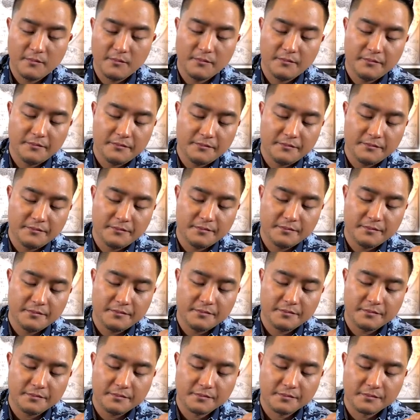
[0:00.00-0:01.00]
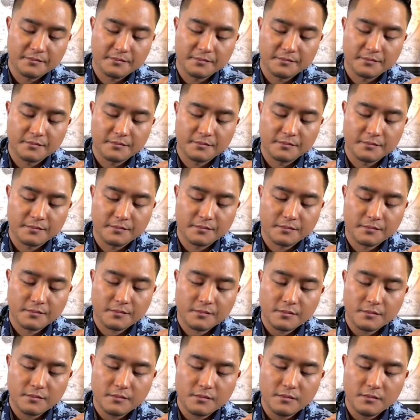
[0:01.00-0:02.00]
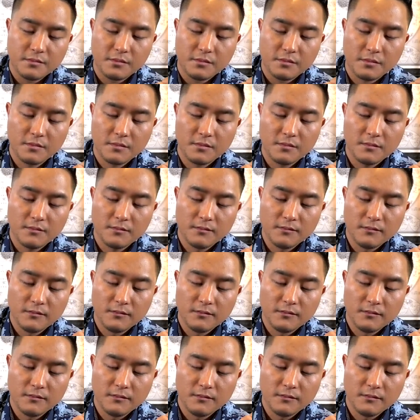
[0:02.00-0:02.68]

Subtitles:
(no one is talking)